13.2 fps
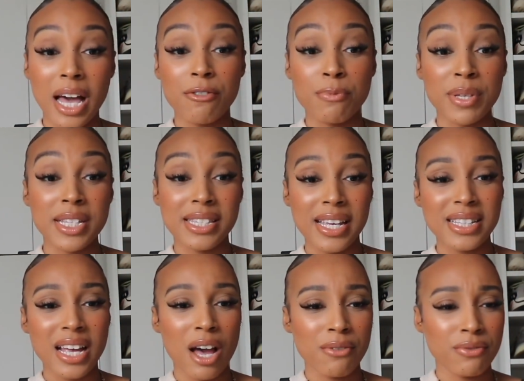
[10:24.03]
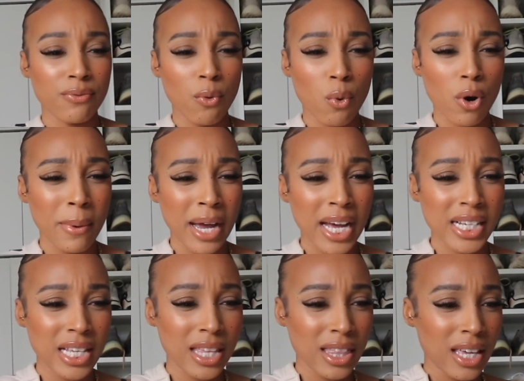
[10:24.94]
I've been sent. I have four
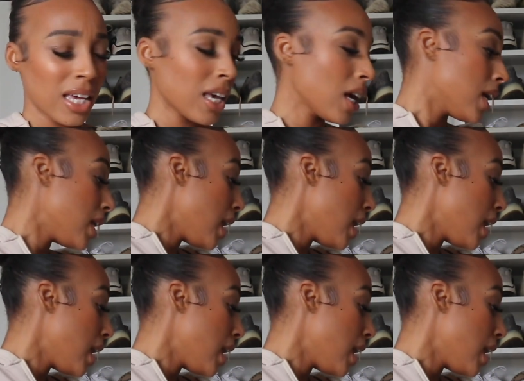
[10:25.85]
bags I think,